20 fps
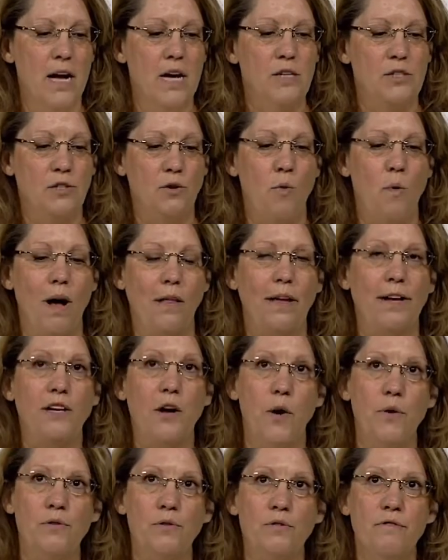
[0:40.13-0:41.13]
So while I
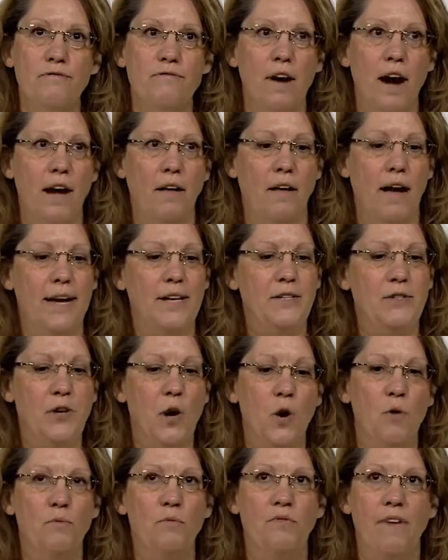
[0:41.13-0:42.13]
go through the file, I
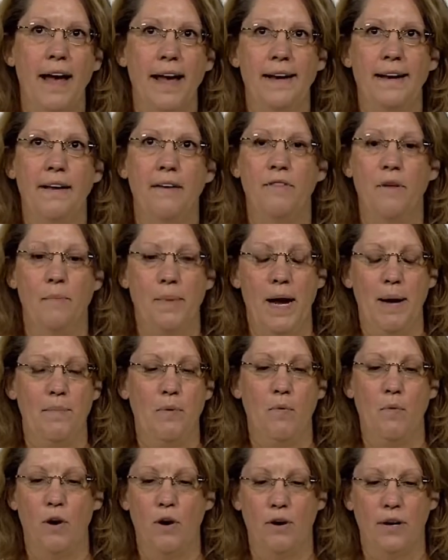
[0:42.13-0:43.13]
don't move any of the
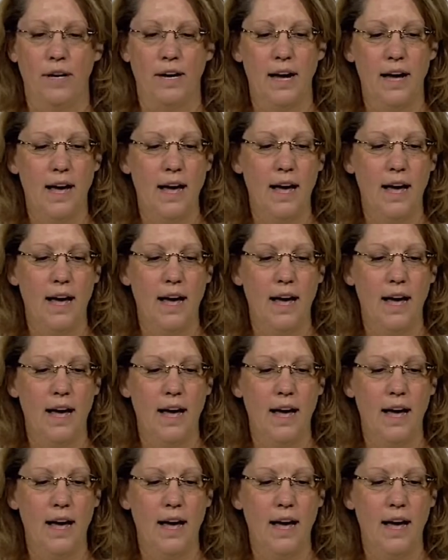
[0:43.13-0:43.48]
paperwork.